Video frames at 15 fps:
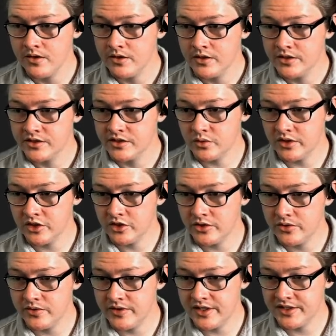So we'll
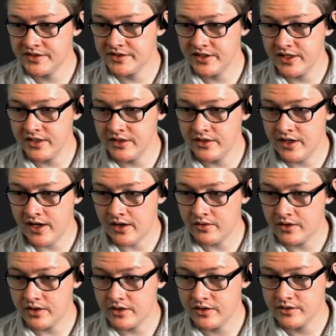include this in
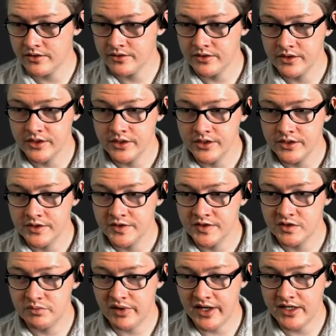our
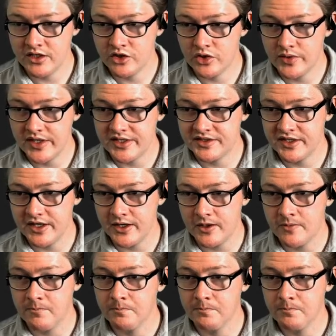spine crease here.